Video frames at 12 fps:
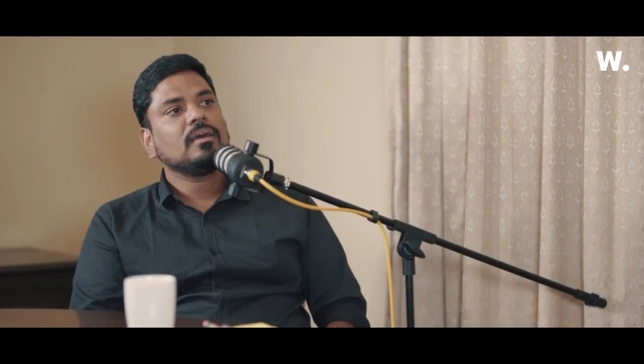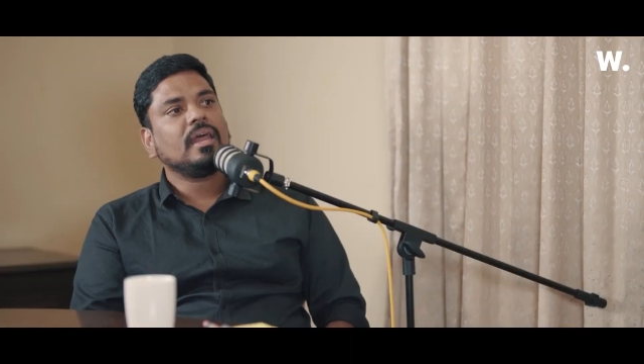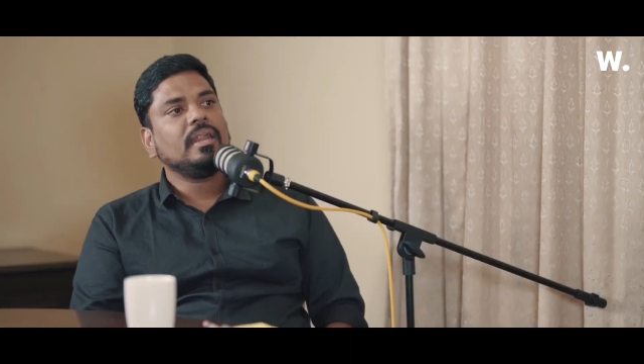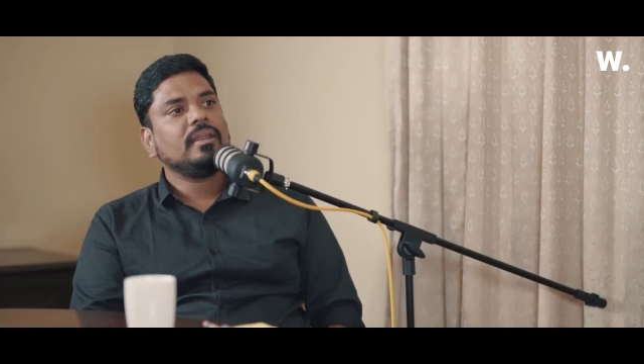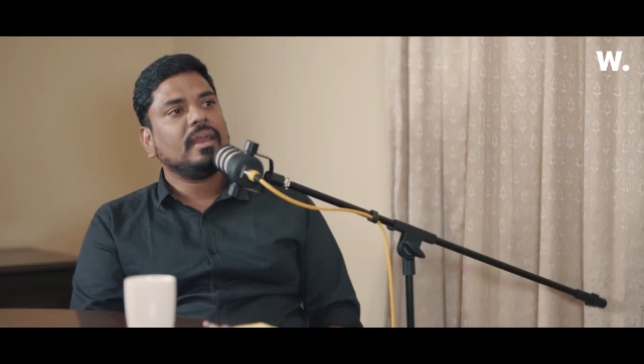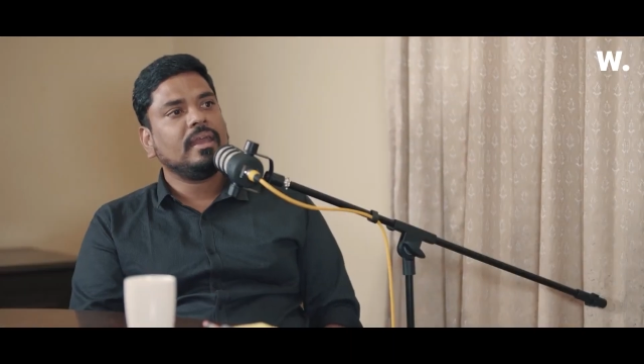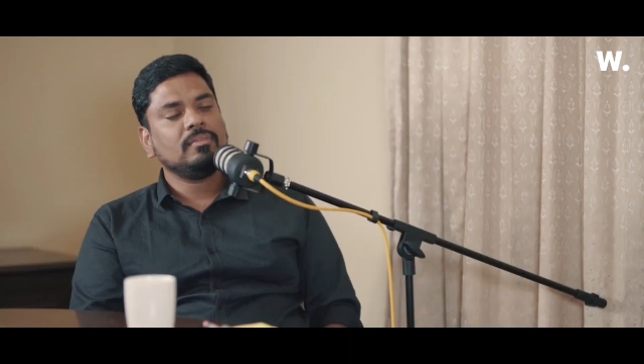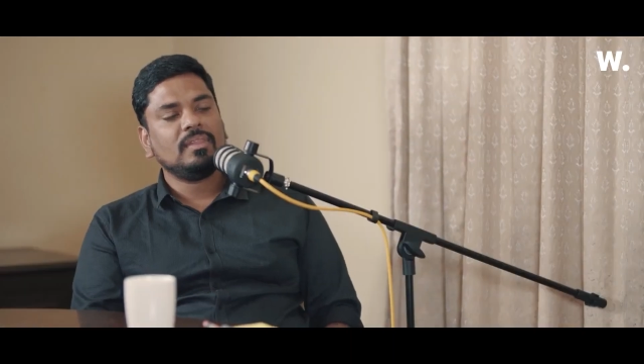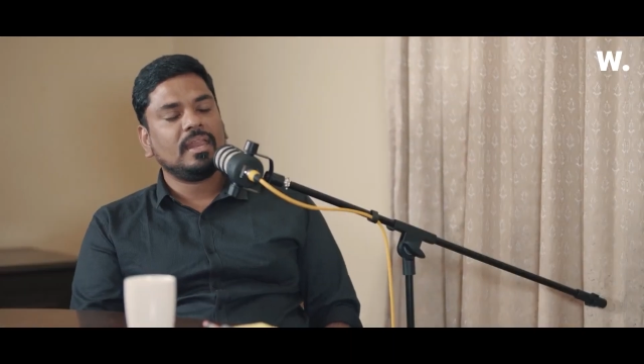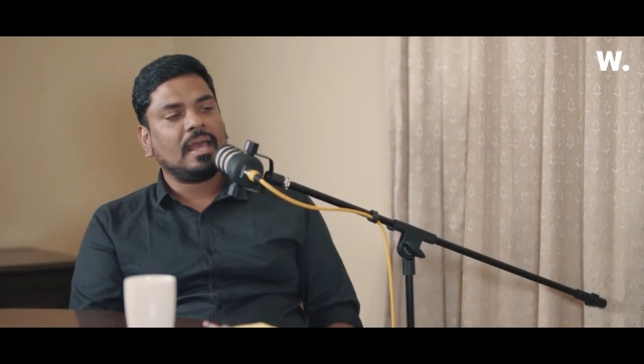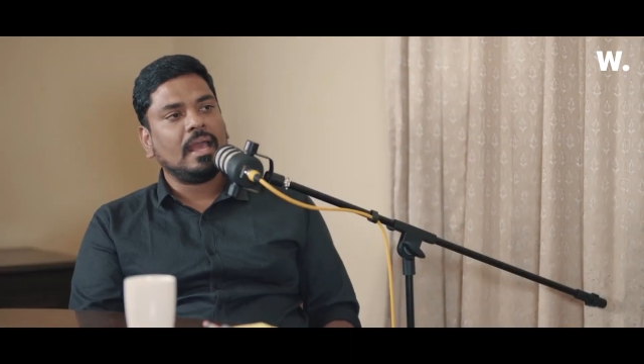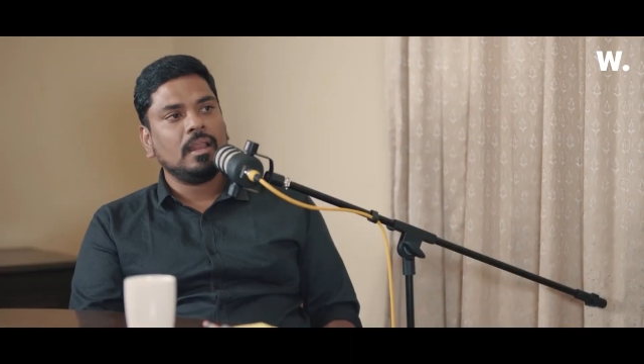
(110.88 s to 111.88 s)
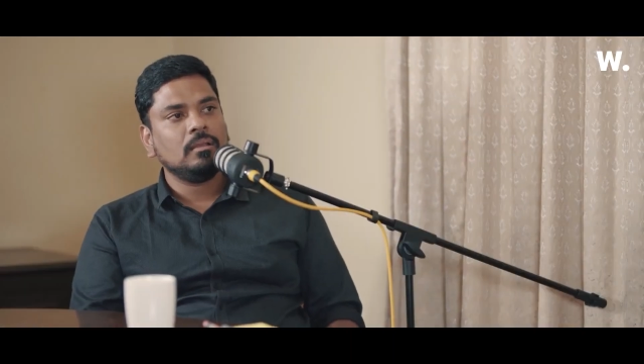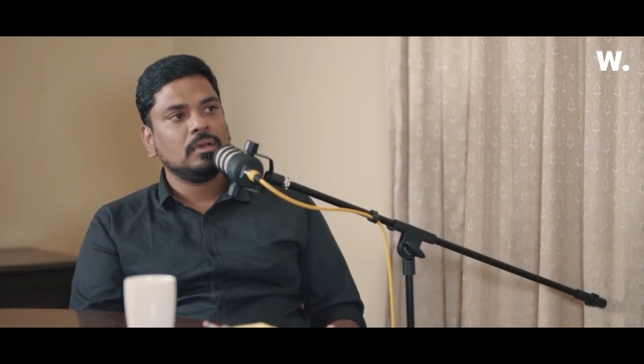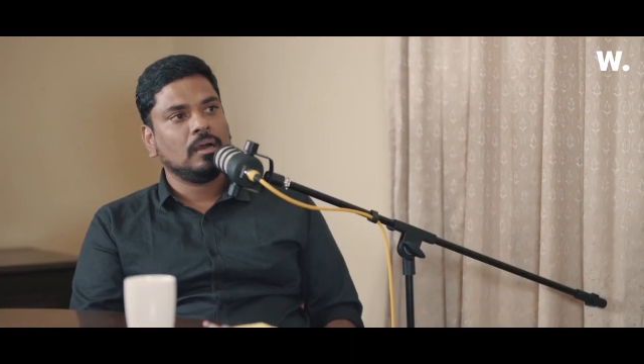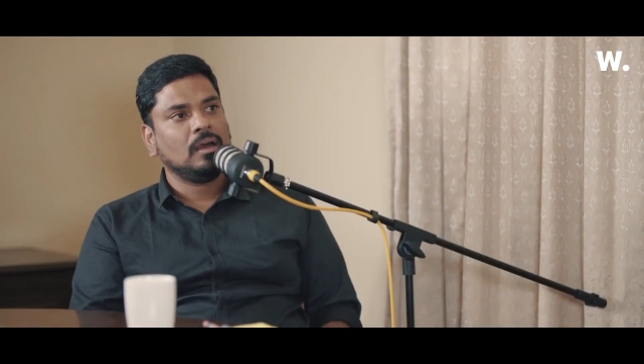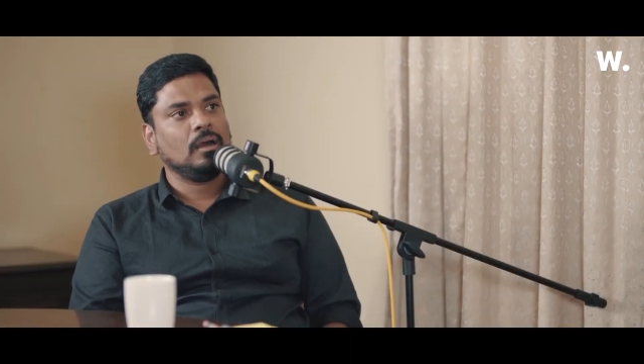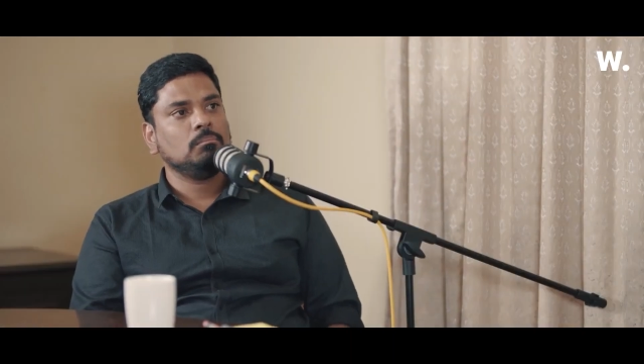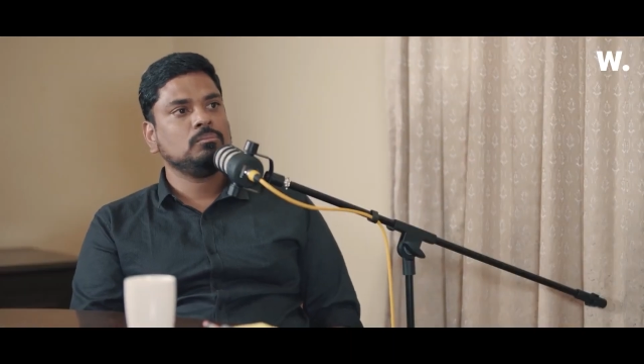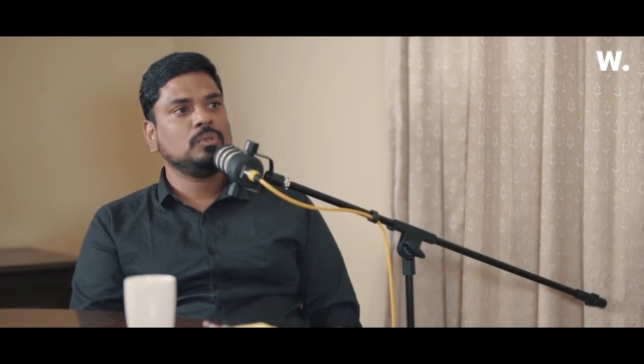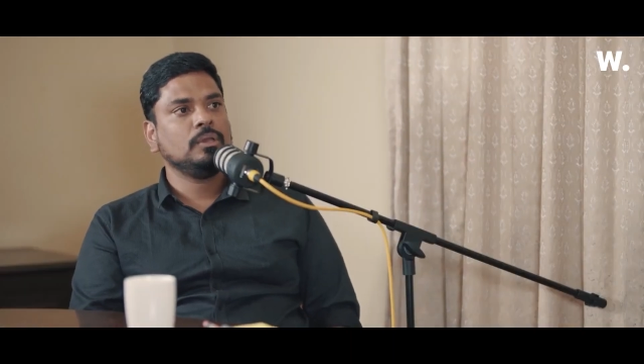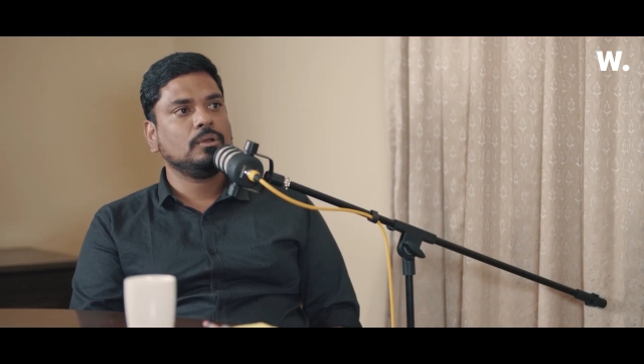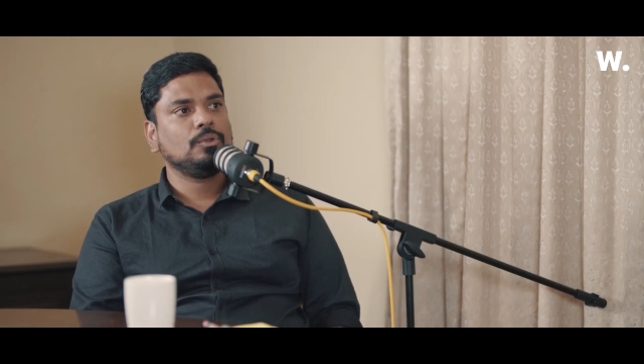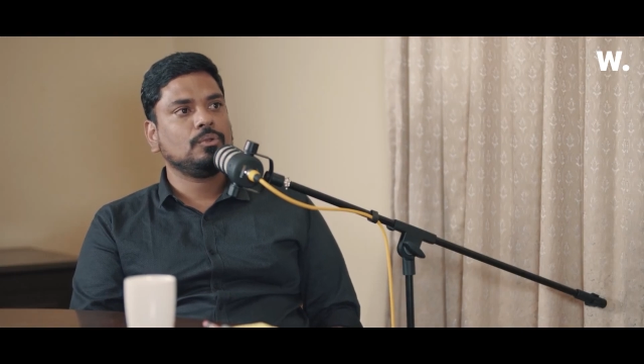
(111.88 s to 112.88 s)
right? And then I'll,
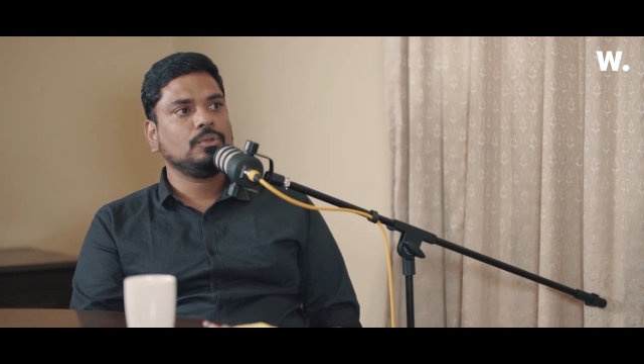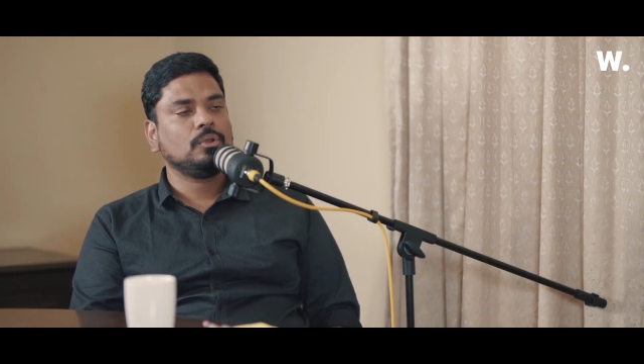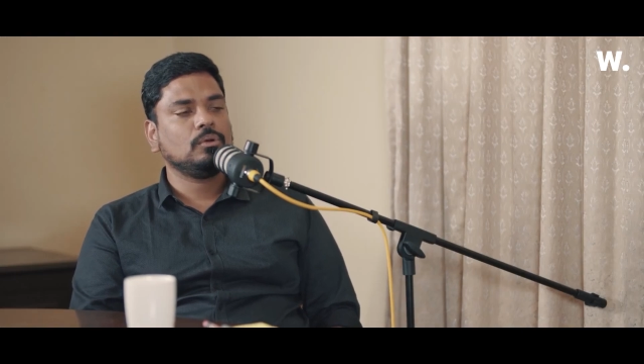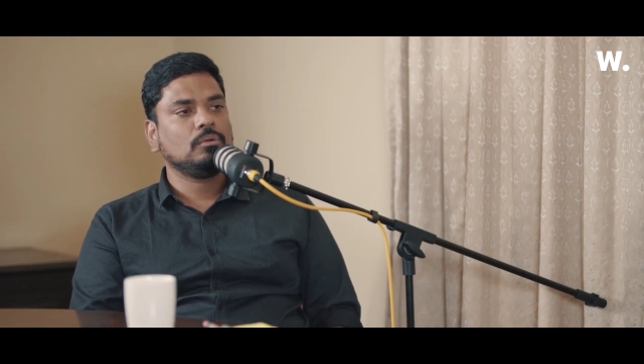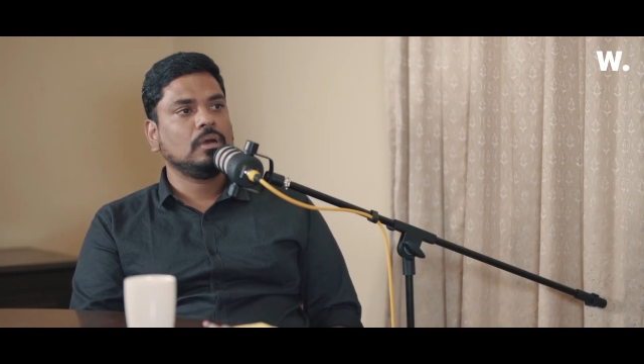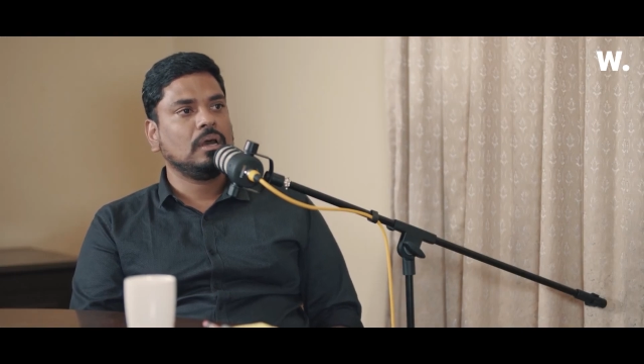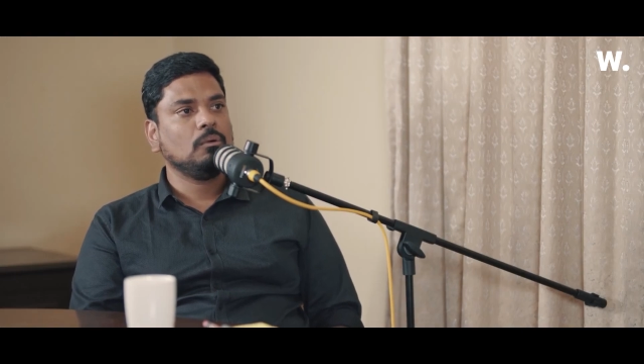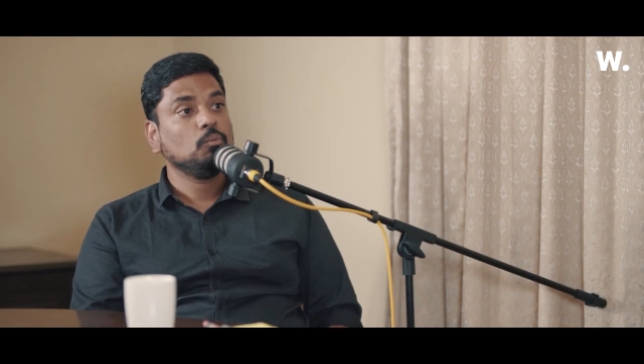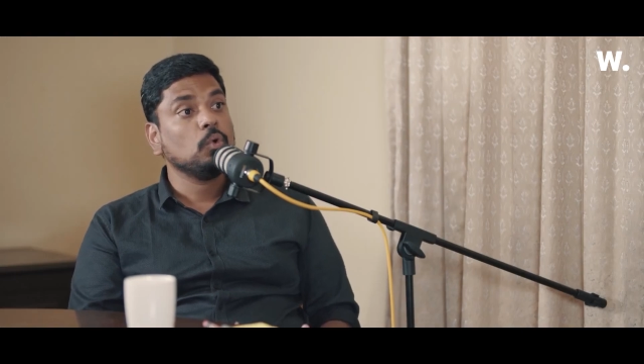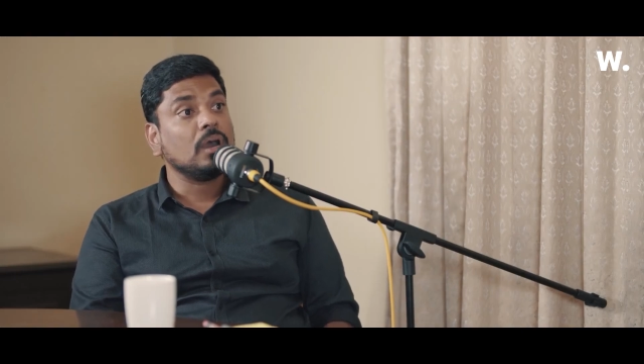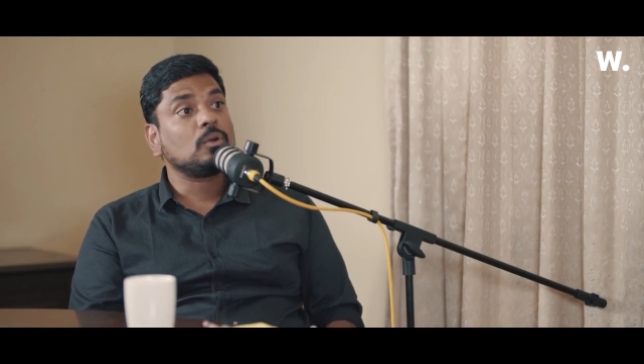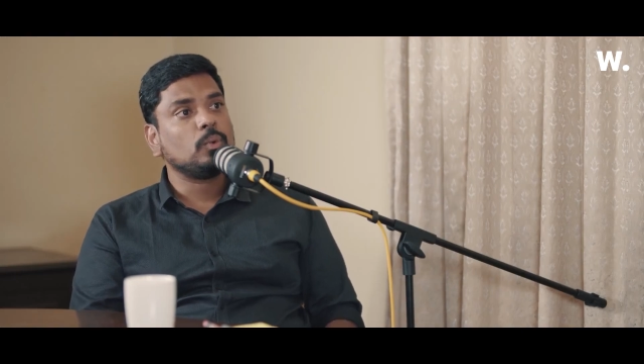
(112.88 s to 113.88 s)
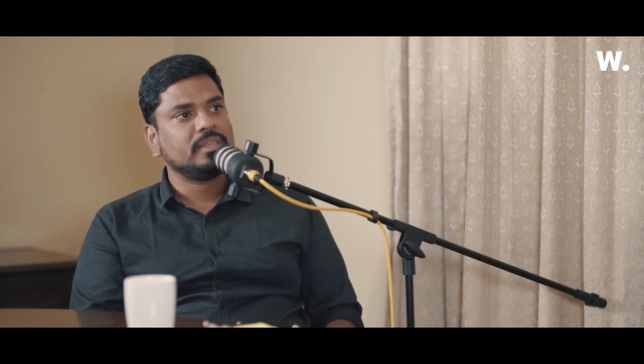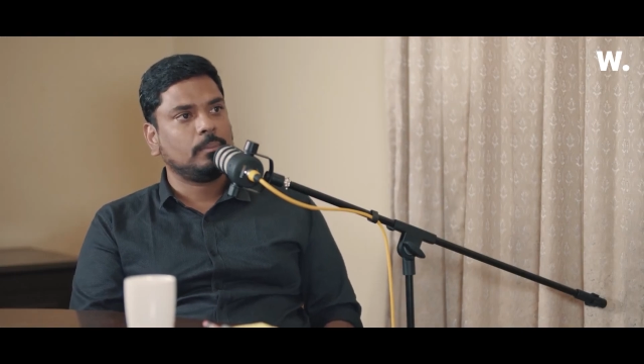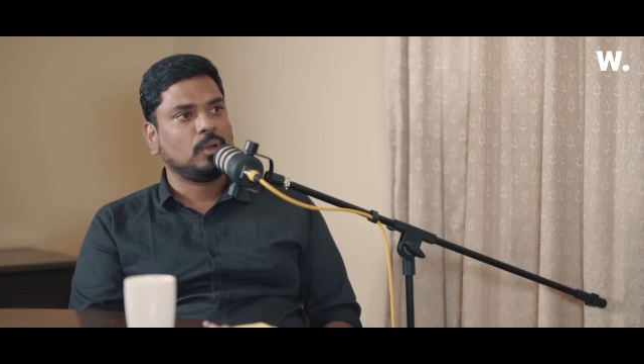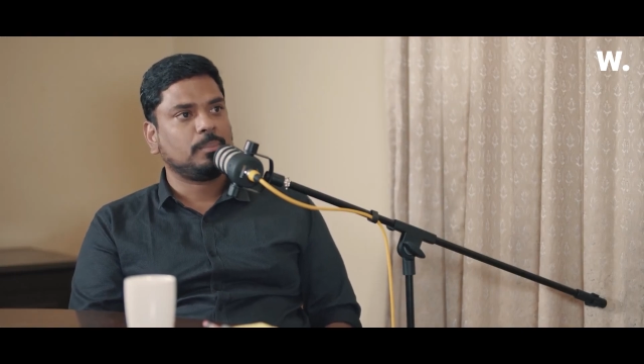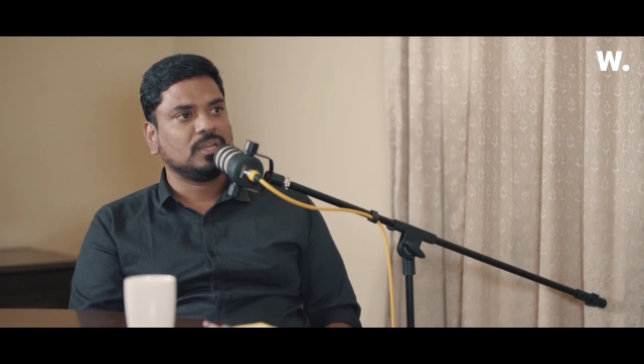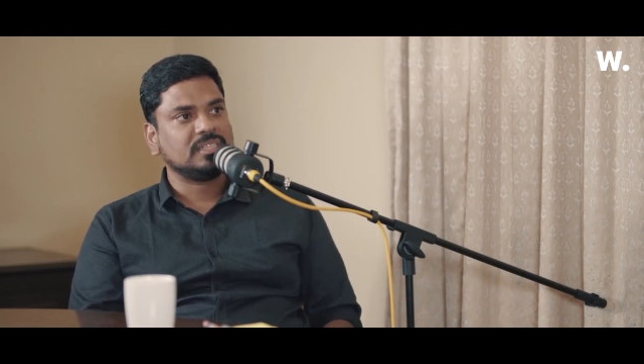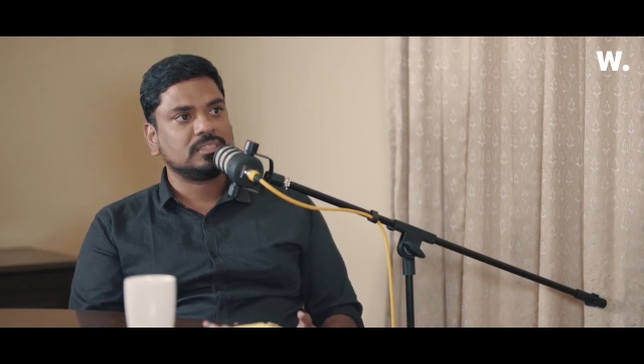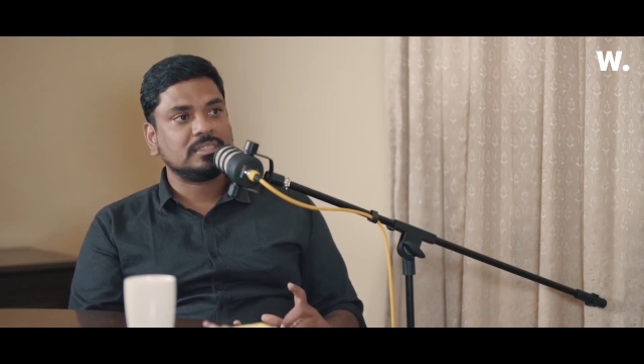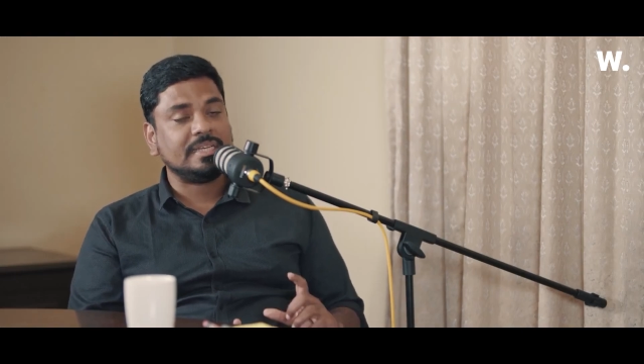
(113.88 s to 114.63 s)
work with them on projects.